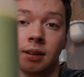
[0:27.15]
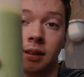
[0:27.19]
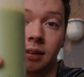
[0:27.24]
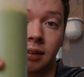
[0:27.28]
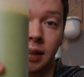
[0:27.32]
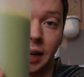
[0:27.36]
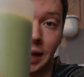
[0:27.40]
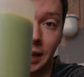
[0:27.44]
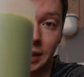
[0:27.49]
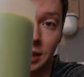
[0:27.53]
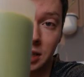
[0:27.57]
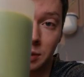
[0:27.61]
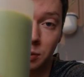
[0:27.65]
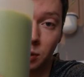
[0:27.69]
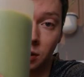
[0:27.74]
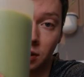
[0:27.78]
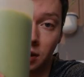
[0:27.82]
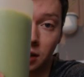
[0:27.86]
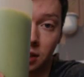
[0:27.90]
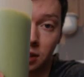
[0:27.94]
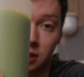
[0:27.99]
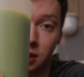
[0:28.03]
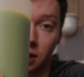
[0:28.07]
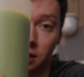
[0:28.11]
Gotta get the smoothie
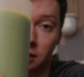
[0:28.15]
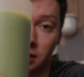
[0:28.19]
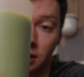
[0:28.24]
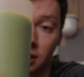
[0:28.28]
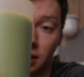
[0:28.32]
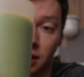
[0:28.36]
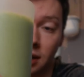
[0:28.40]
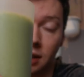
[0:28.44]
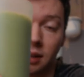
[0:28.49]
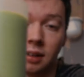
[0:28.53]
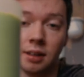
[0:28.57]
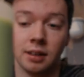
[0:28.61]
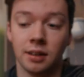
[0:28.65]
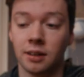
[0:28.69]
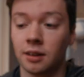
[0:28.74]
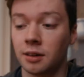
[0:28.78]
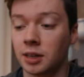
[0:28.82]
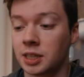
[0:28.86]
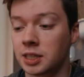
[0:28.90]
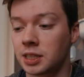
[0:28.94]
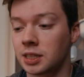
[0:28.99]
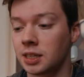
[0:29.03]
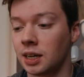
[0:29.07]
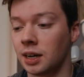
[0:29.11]
in to start the day.
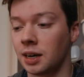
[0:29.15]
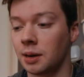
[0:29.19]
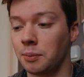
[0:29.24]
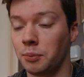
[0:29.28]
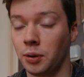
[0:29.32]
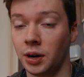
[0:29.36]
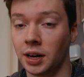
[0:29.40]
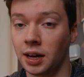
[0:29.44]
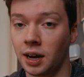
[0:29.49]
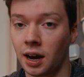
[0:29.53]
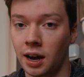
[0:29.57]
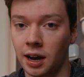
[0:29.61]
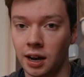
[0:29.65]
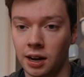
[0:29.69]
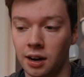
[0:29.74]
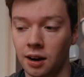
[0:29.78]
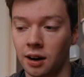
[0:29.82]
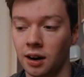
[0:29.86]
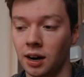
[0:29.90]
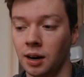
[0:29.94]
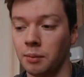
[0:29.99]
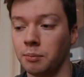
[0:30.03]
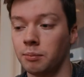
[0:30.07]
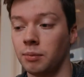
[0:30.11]
It's pretty high
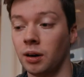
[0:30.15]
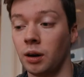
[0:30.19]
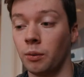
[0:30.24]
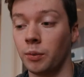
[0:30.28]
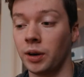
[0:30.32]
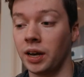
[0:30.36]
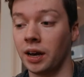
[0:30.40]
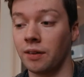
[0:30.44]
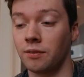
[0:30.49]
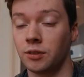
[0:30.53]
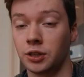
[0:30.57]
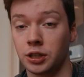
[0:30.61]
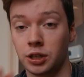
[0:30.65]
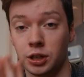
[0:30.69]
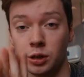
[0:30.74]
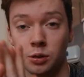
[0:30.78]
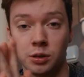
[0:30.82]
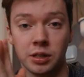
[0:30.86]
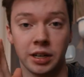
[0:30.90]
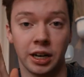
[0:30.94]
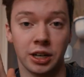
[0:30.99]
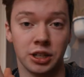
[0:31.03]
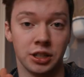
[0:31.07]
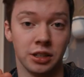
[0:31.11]
carb, but we have 2
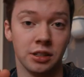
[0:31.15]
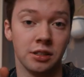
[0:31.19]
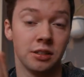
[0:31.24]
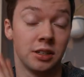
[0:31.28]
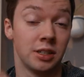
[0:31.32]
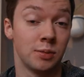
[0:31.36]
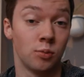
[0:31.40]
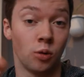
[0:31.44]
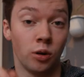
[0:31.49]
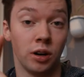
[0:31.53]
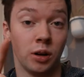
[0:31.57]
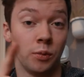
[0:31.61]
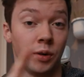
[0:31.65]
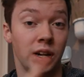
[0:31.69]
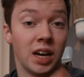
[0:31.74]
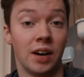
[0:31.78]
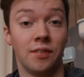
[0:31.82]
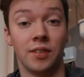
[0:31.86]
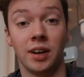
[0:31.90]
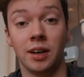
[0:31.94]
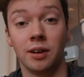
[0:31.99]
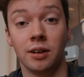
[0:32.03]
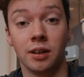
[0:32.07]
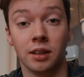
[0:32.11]
sessions. This morning we
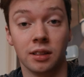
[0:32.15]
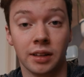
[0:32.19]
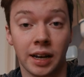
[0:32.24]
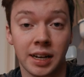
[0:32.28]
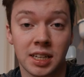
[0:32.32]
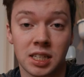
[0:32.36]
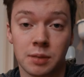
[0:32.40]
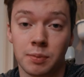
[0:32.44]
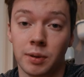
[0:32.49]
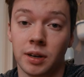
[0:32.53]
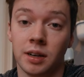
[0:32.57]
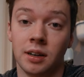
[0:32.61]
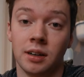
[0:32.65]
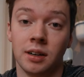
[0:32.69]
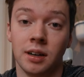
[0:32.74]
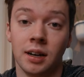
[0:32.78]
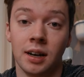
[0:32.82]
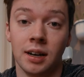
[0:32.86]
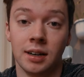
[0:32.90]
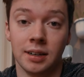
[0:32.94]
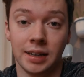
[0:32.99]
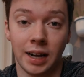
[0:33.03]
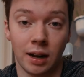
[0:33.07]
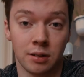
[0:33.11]
have a light spin
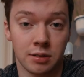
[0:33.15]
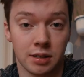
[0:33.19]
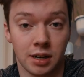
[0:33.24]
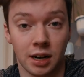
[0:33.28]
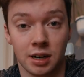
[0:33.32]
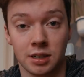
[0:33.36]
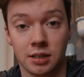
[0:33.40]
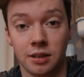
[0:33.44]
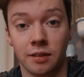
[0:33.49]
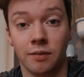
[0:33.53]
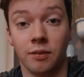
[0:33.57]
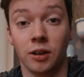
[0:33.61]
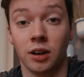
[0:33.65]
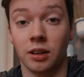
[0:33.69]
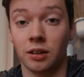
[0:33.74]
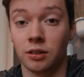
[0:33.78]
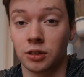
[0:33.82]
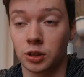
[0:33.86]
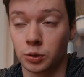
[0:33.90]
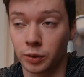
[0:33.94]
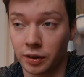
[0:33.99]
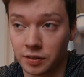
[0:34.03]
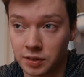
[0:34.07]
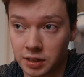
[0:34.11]
downstairs for a
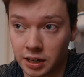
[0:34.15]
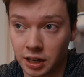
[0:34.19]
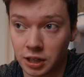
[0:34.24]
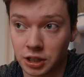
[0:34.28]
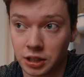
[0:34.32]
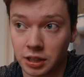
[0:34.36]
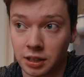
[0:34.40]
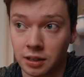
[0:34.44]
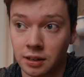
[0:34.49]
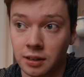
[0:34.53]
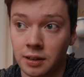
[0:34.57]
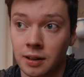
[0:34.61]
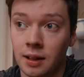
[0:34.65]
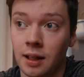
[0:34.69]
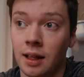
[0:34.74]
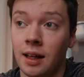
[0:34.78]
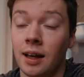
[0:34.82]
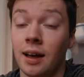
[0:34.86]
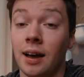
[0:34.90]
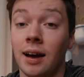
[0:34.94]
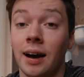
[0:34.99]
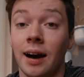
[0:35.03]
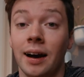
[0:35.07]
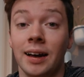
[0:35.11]
little Zwift session,
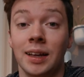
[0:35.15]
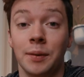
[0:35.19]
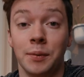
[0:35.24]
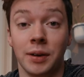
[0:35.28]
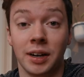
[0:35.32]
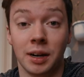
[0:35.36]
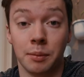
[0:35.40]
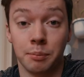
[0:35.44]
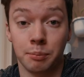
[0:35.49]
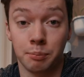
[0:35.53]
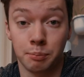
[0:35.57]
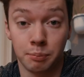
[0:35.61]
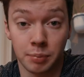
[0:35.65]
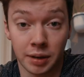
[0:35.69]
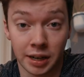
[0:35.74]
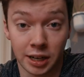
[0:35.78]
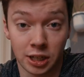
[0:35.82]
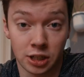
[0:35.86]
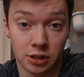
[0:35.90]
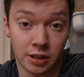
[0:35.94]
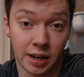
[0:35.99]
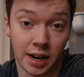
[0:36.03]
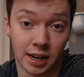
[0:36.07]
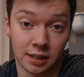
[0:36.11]
and then we got a
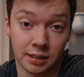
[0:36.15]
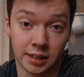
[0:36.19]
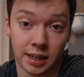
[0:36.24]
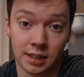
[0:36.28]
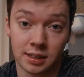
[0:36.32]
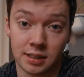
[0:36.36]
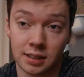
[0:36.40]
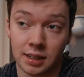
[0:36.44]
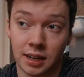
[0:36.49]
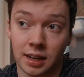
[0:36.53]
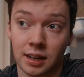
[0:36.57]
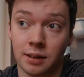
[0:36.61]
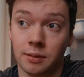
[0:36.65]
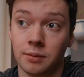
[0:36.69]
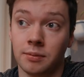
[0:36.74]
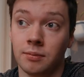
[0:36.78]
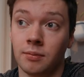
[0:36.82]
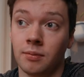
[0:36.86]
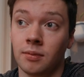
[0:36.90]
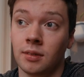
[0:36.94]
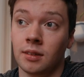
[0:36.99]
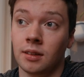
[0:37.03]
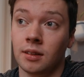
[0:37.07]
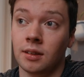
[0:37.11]
big track day today.
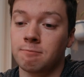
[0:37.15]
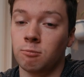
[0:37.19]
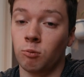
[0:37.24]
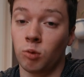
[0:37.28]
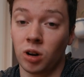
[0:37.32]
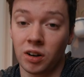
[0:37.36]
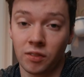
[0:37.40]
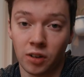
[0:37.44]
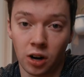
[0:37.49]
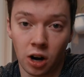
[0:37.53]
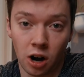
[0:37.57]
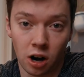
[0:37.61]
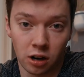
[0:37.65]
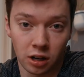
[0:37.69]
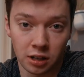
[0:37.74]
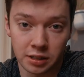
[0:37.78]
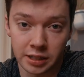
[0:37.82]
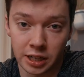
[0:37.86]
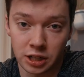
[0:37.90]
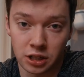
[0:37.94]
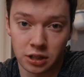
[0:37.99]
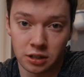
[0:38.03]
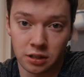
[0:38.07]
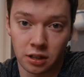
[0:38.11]
One of our harder
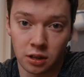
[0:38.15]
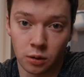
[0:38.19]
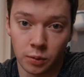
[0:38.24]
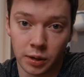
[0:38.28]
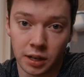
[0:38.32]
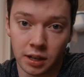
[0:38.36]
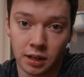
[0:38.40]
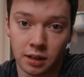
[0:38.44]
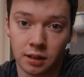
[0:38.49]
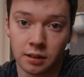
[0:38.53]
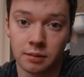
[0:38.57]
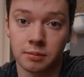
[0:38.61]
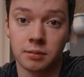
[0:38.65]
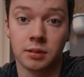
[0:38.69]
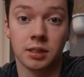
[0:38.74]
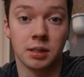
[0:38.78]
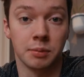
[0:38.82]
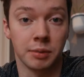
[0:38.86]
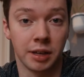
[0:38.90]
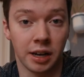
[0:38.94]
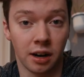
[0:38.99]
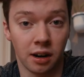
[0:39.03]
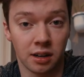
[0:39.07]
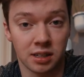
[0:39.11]
sessions of the week,
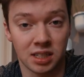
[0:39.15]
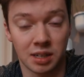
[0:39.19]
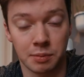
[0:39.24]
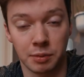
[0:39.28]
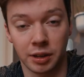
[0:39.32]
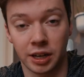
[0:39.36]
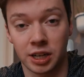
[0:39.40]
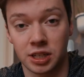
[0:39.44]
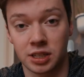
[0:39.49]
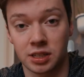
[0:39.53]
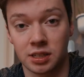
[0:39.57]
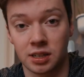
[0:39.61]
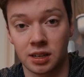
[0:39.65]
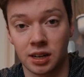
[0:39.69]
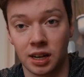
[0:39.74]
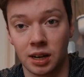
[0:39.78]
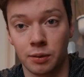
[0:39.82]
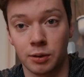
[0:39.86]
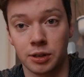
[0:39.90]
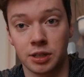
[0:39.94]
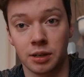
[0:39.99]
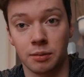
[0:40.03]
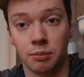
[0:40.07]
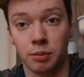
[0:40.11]
some Kieran simulations today,
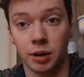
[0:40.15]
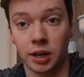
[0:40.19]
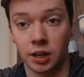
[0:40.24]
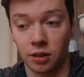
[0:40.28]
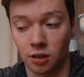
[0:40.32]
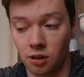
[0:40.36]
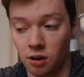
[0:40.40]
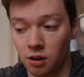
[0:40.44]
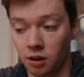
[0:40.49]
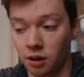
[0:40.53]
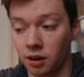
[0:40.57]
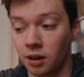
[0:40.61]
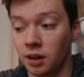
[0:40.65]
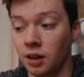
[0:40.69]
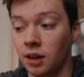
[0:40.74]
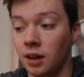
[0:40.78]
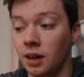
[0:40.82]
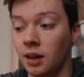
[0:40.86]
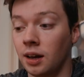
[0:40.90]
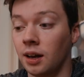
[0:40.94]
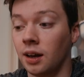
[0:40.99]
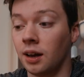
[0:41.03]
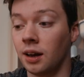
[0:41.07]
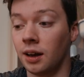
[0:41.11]
which are pretty long
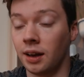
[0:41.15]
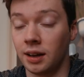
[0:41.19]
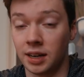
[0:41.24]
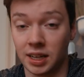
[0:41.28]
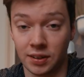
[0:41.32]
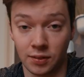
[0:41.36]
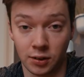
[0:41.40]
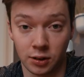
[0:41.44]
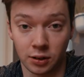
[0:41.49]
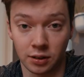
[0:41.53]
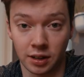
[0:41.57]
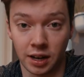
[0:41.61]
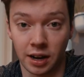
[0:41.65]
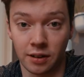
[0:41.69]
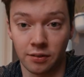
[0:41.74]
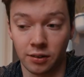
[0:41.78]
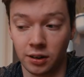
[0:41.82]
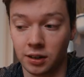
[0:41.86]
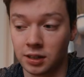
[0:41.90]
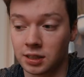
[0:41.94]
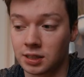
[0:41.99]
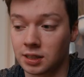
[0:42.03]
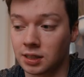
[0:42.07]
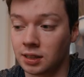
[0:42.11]
and difficult
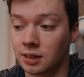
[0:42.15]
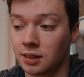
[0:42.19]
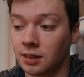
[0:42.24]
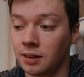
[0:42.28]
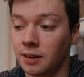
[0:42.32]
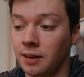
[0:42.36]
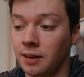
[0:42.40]
efforts.